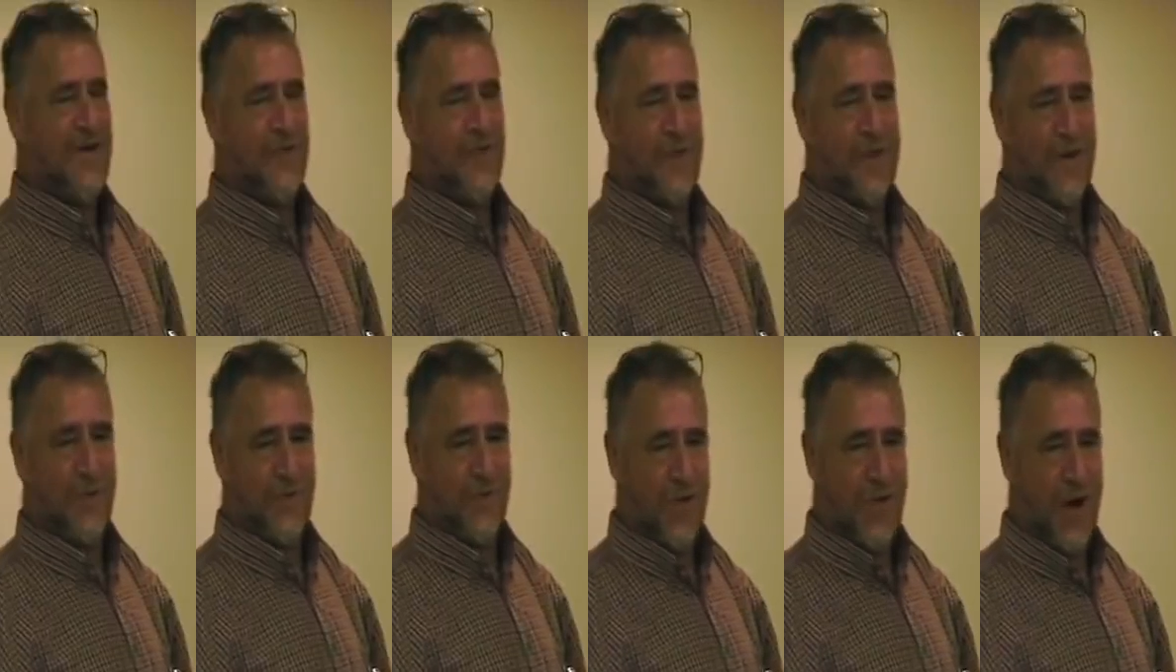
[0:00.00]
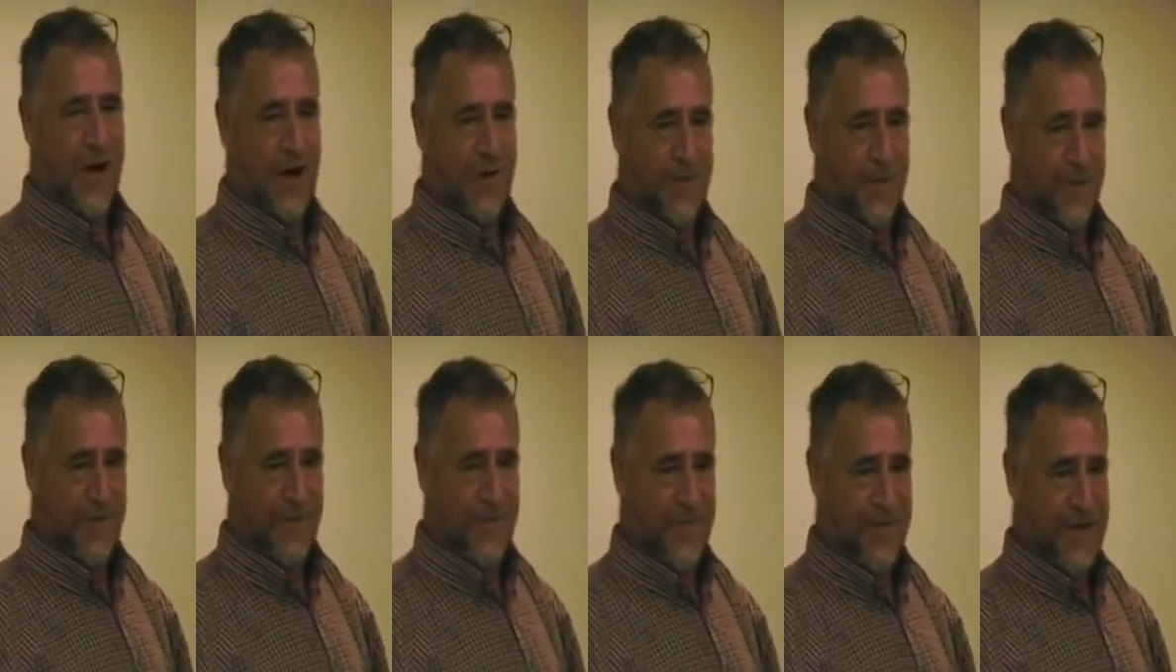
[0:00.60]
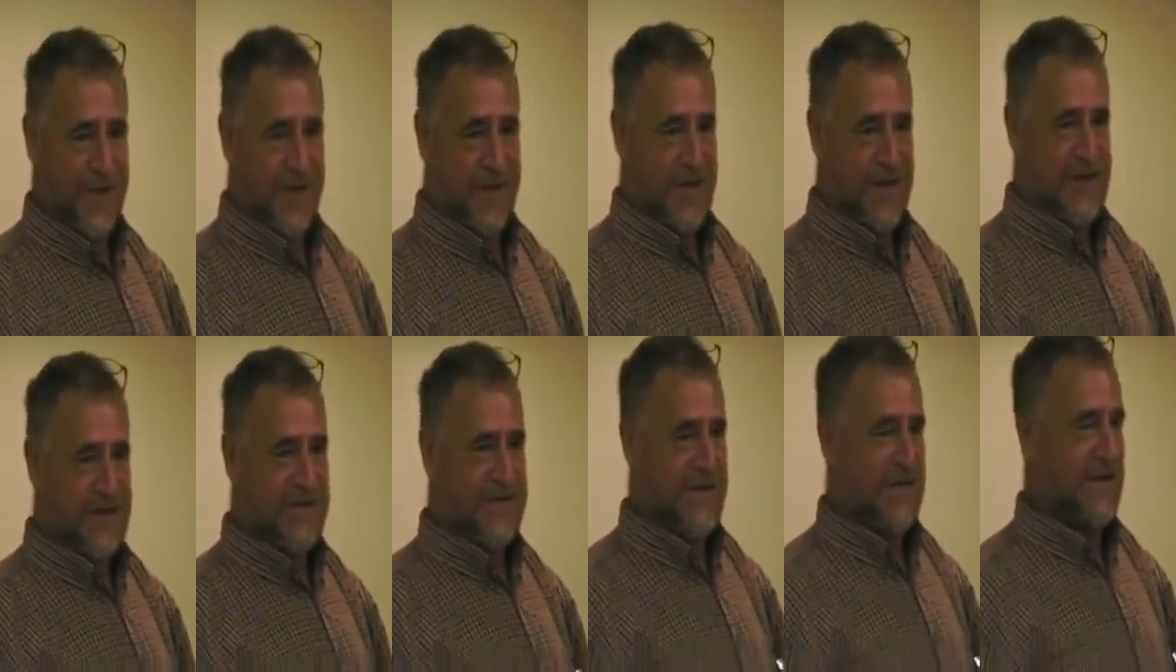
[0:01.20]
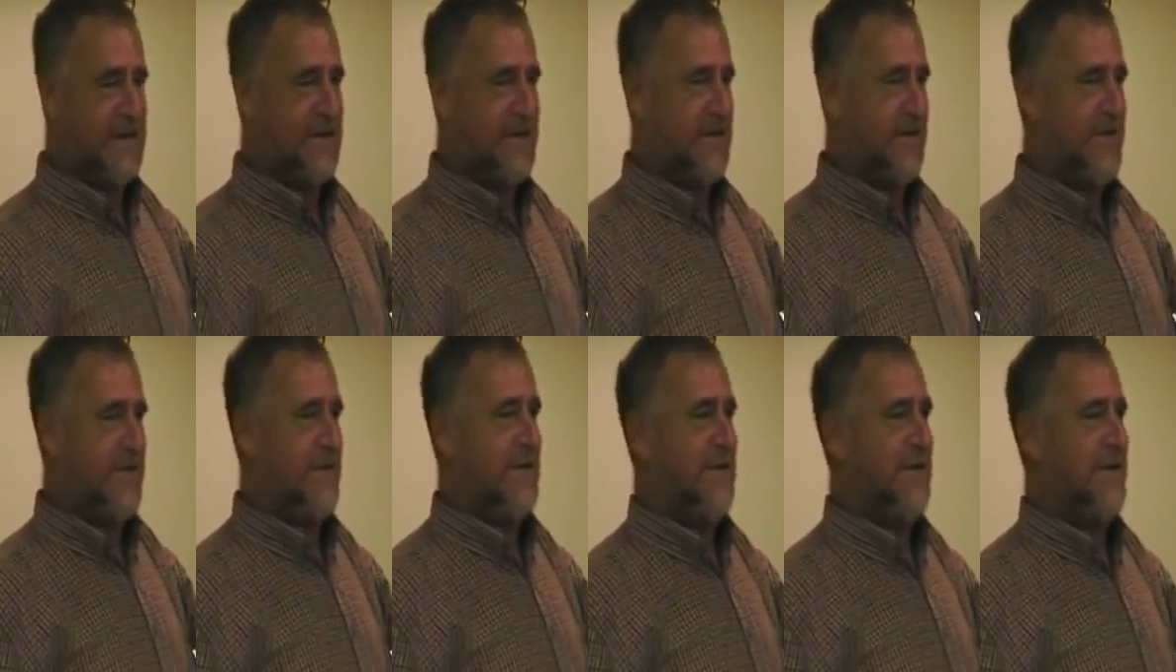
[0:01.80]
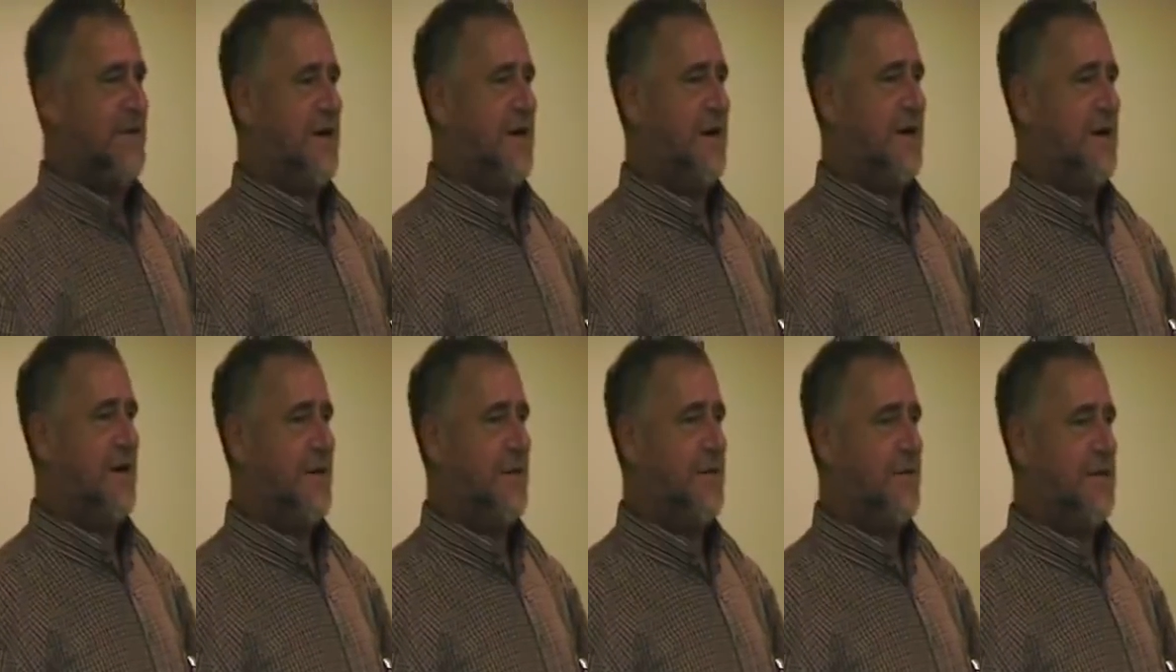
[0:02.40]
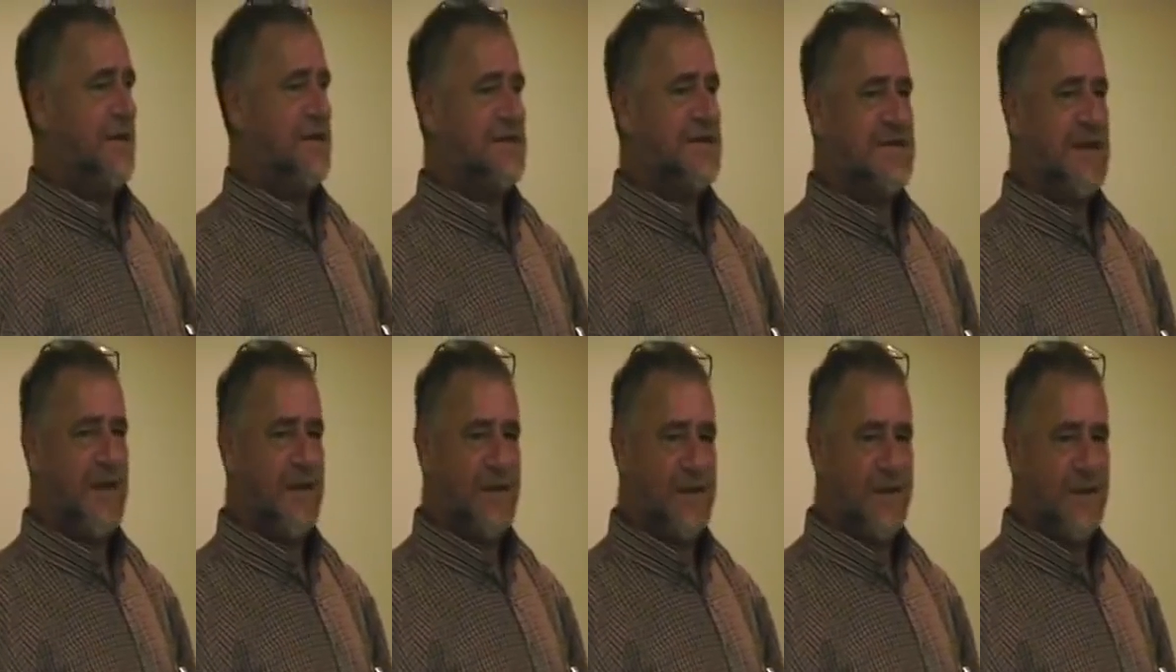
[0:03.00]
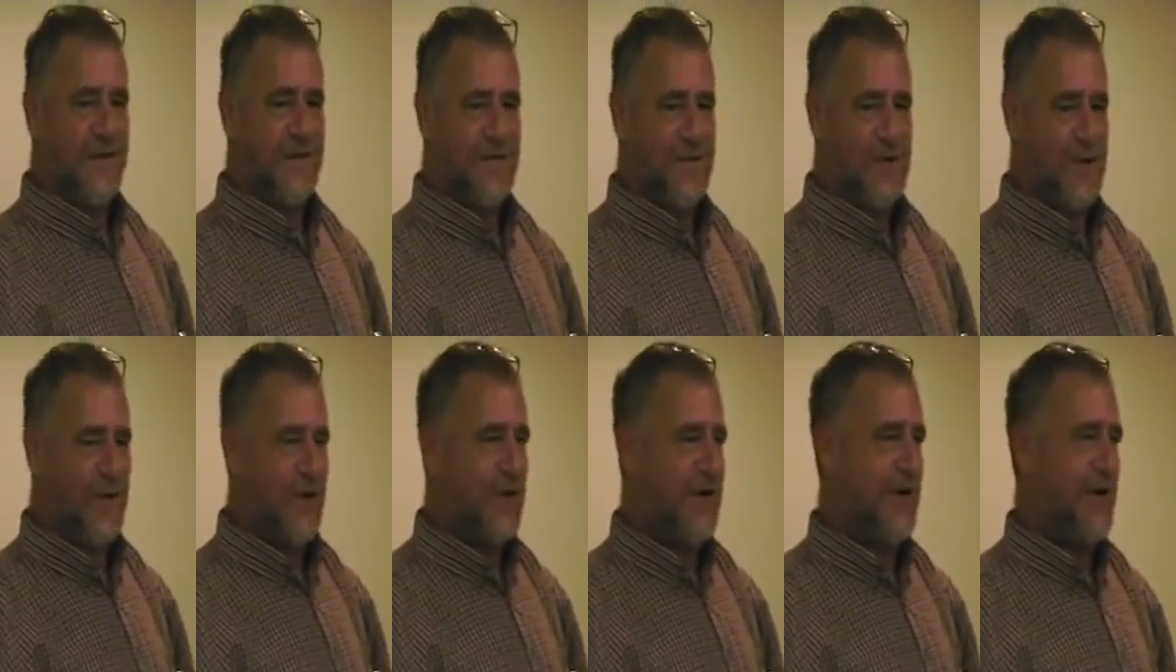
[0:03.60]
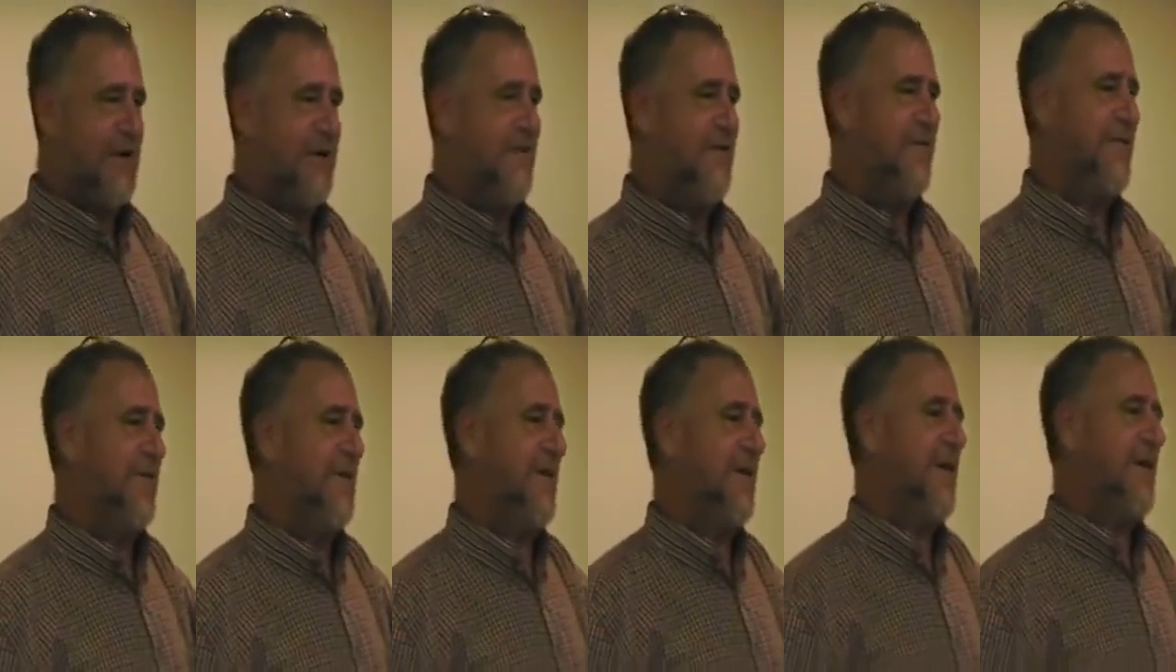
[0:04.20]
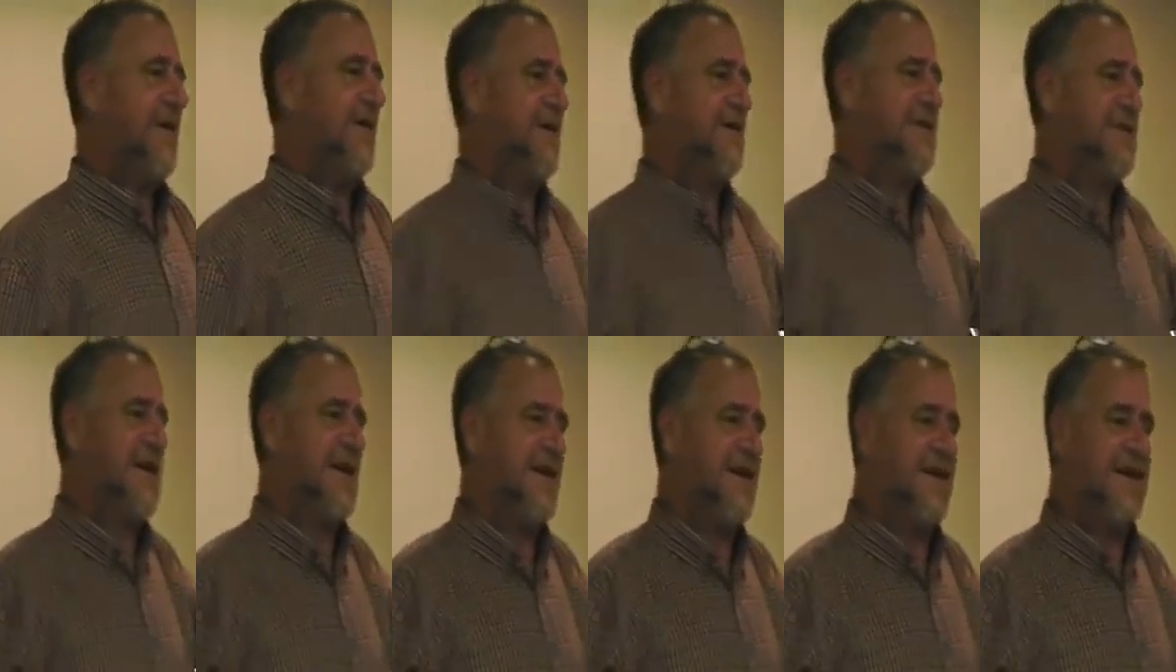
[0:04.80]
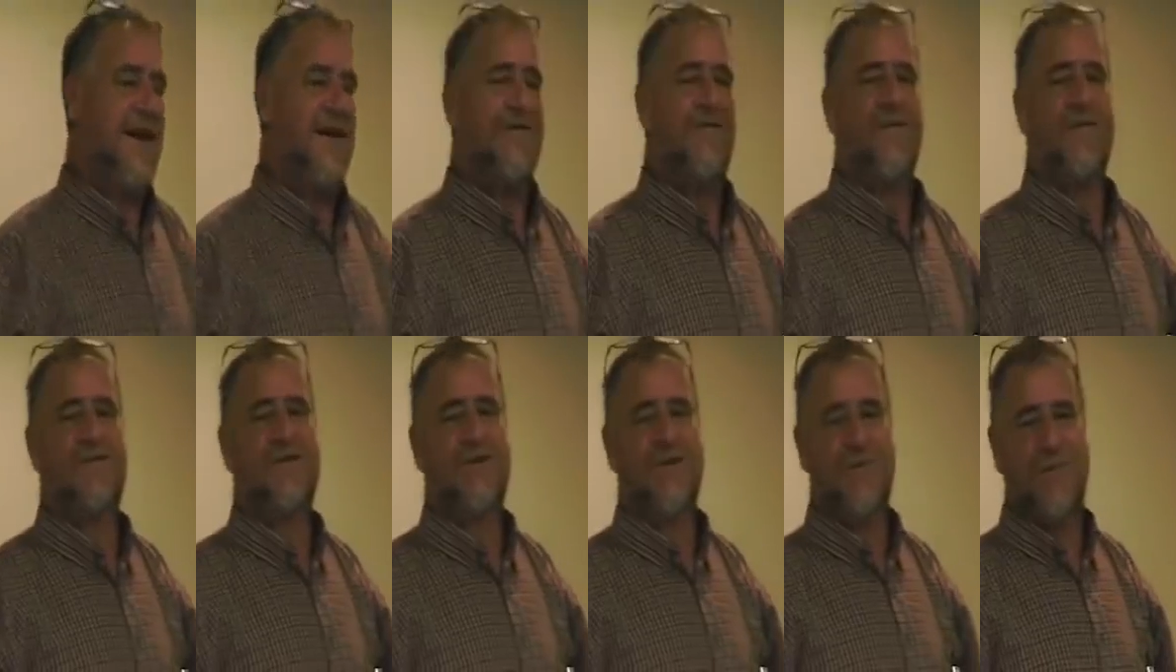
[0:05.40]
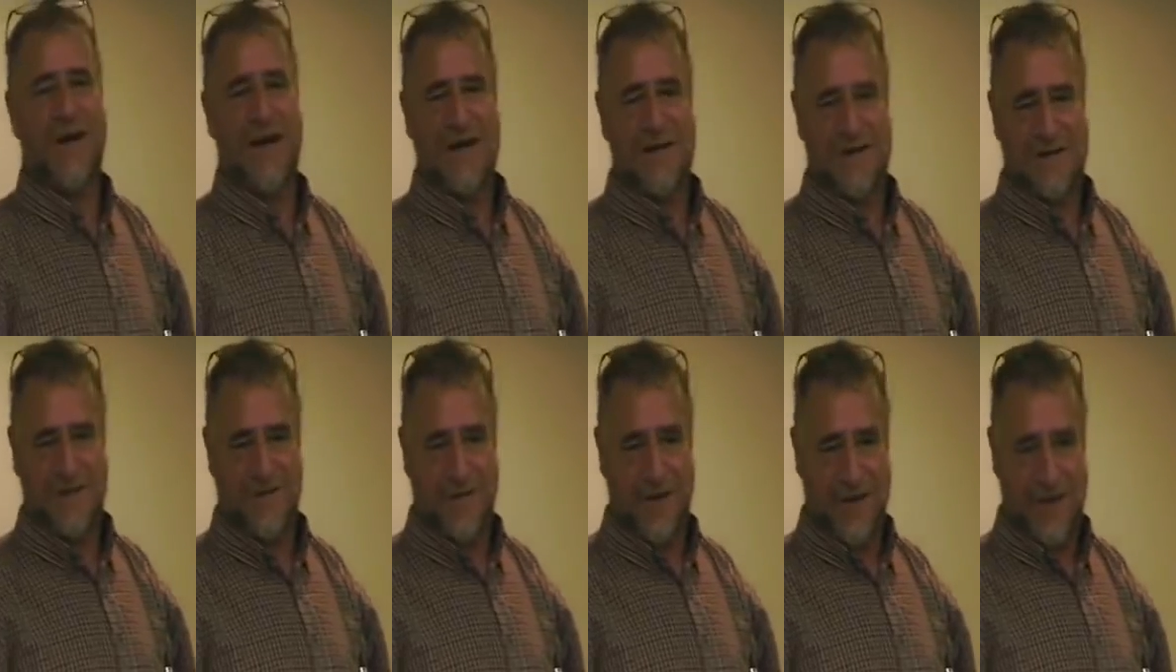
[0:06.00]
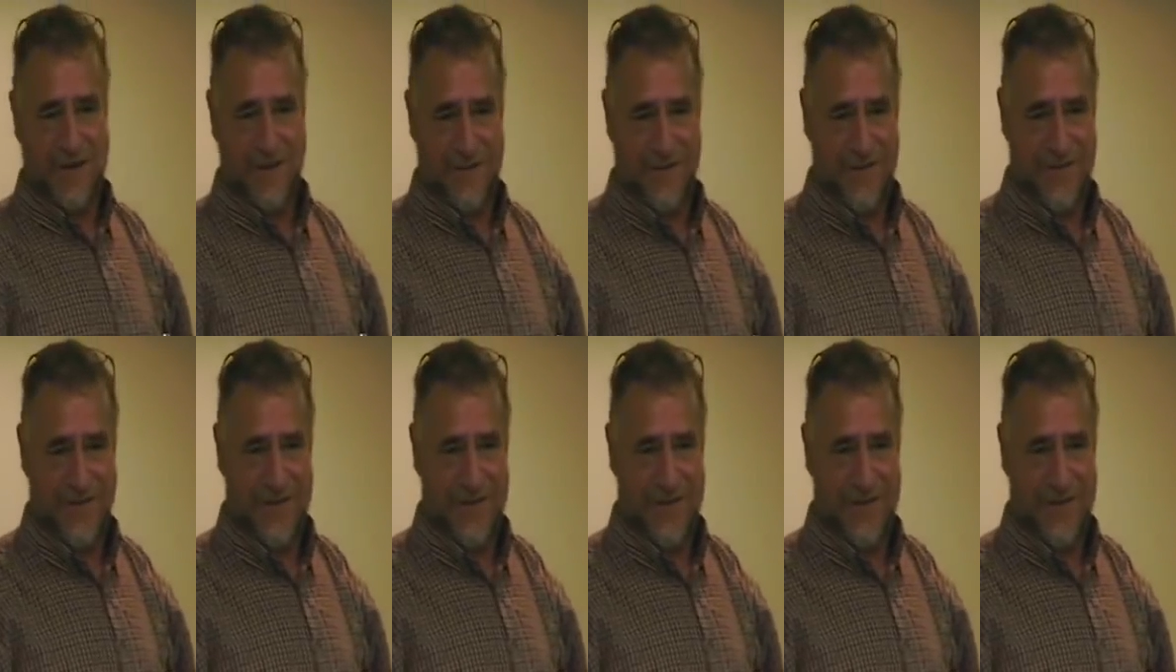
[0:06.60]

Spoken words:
and the real problem, is that the Sultan of Turkey said enough of Shabtai Tzvi.